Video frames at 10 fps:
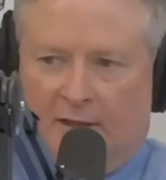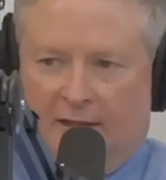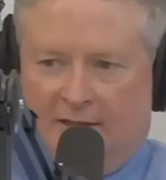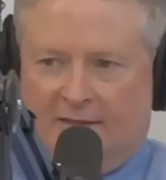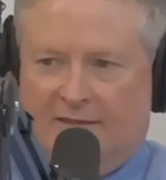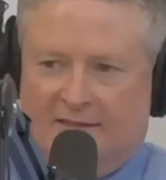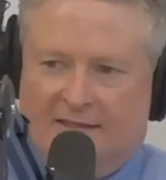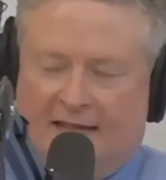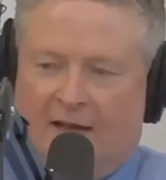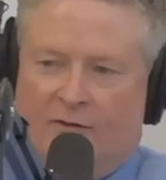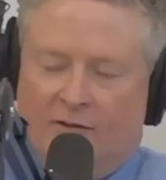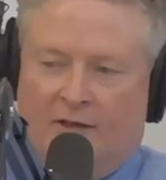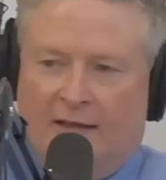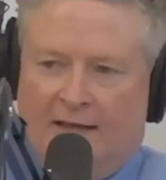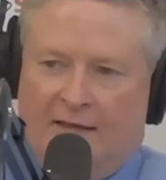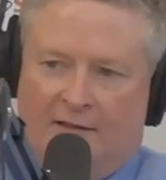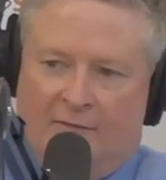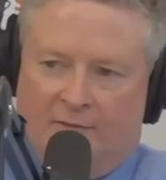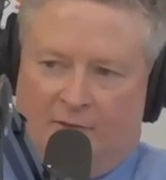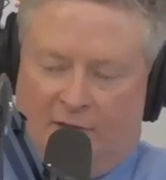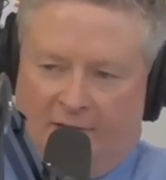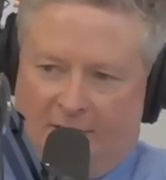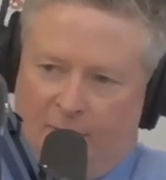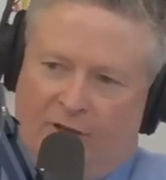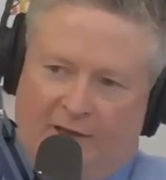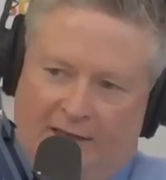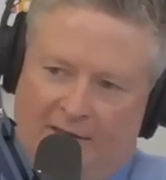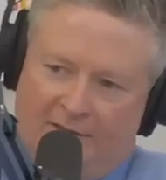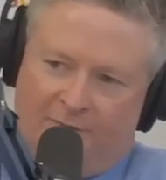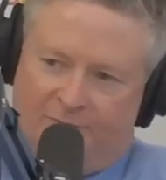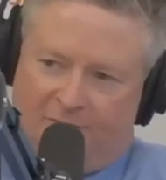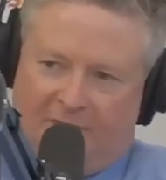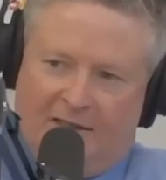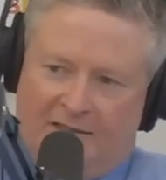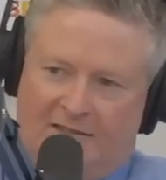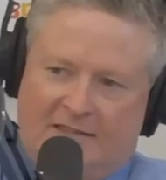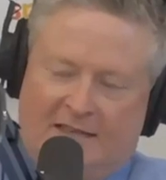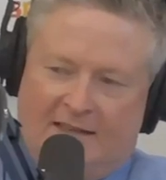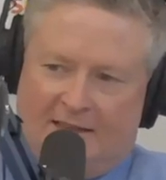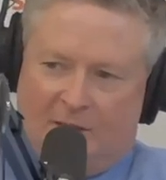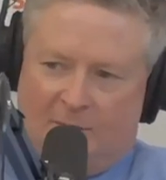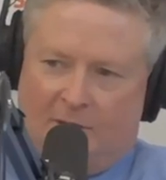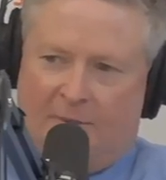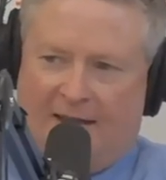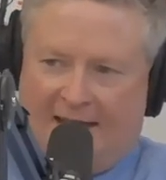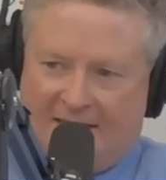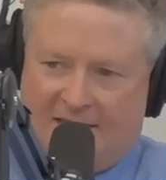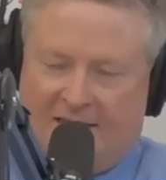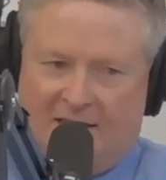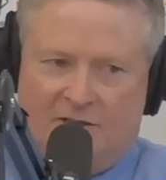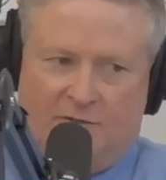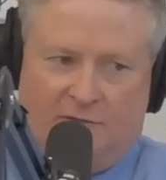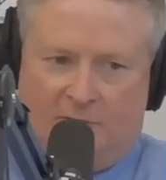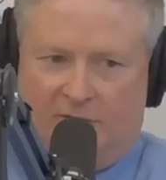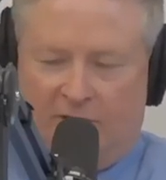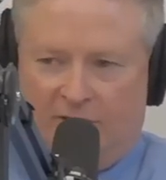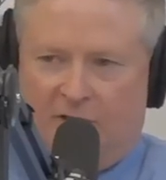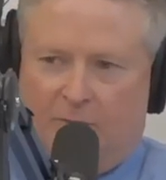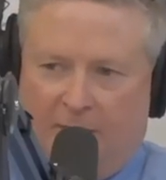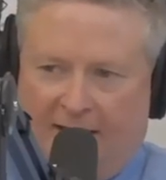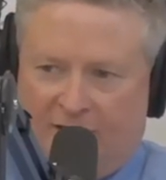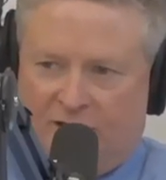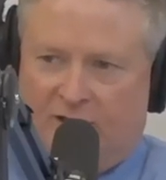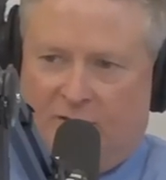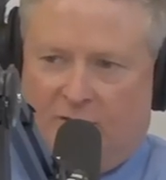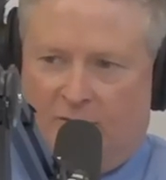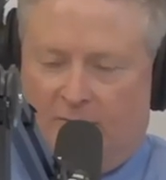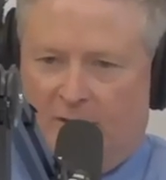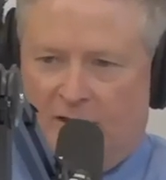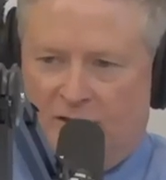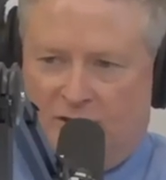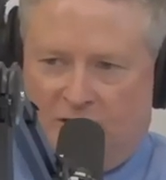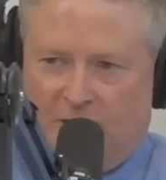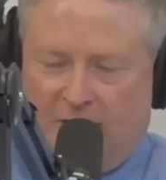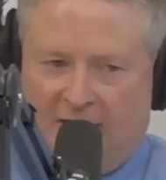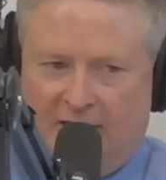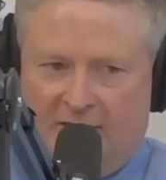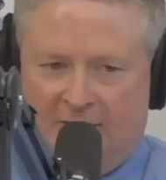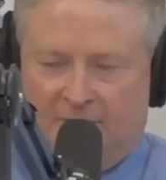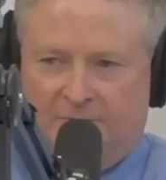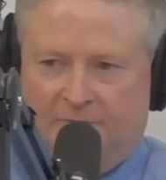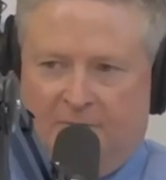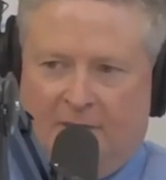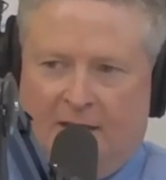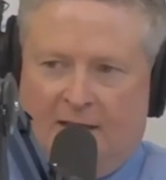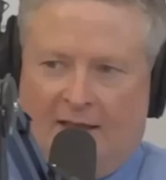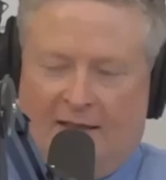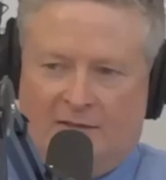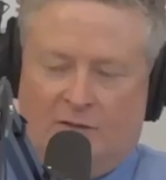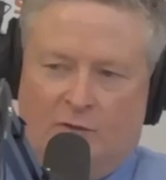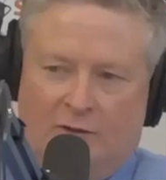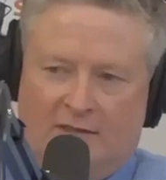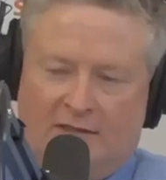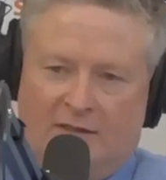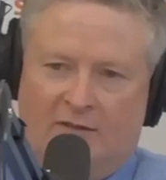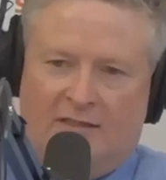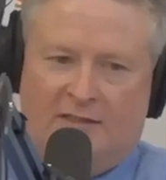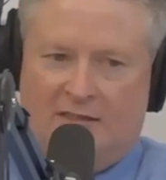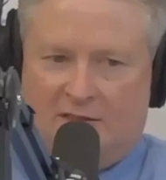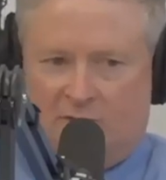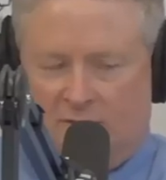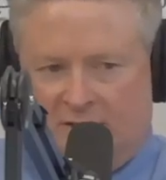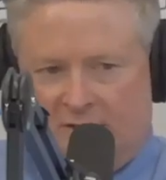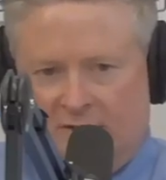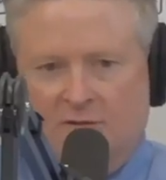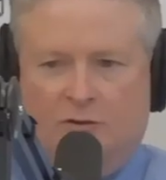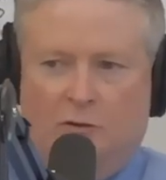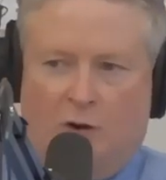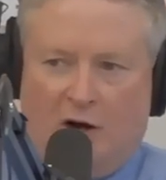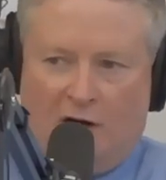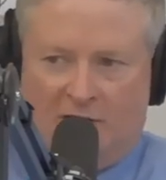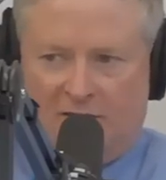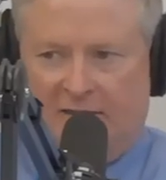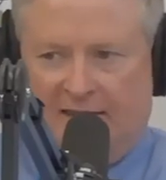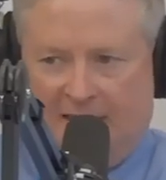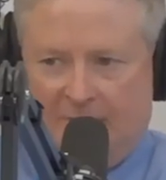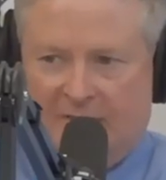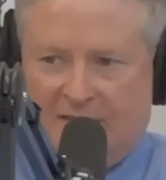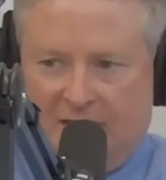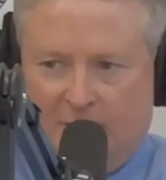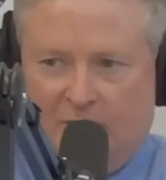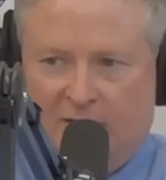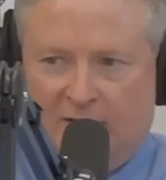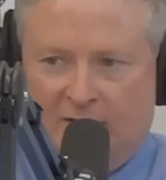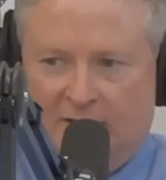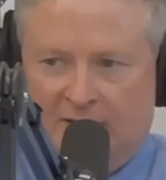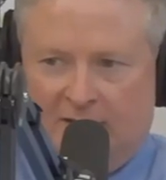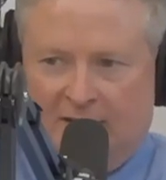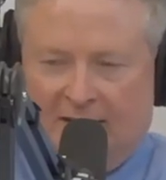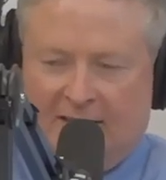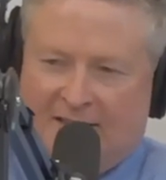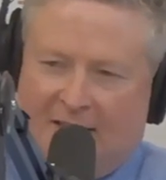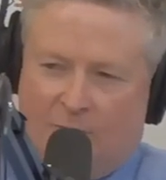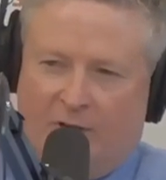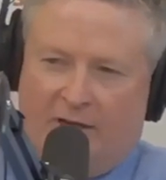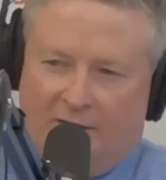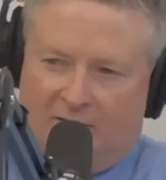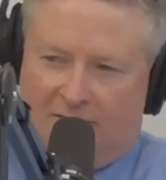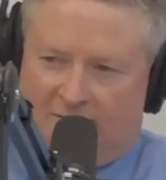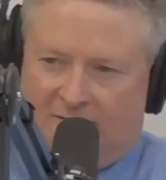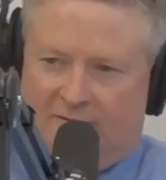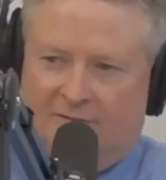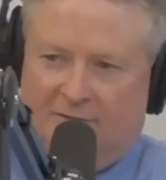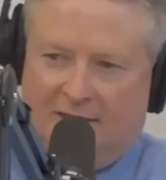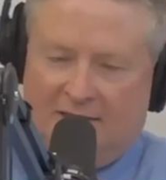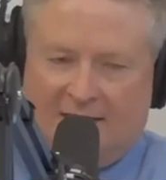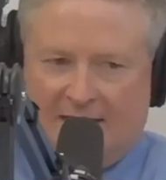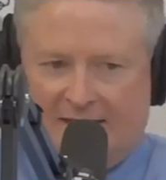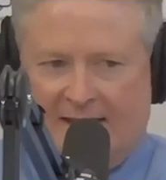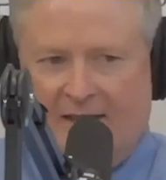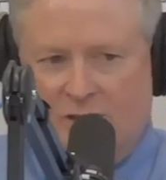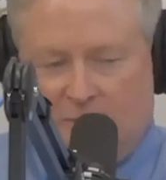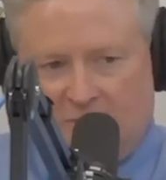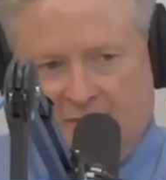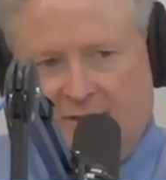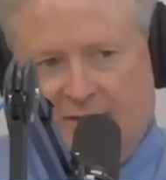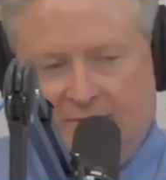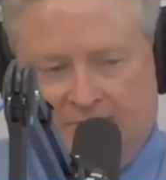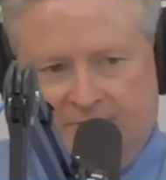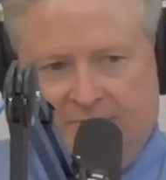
It doesn't sound like liberty. It doesn't sound like the capacity to fulfill your passion or finish your degree. And so until they see students who aren't on campus anymore, it's not real. It's not tangible to them.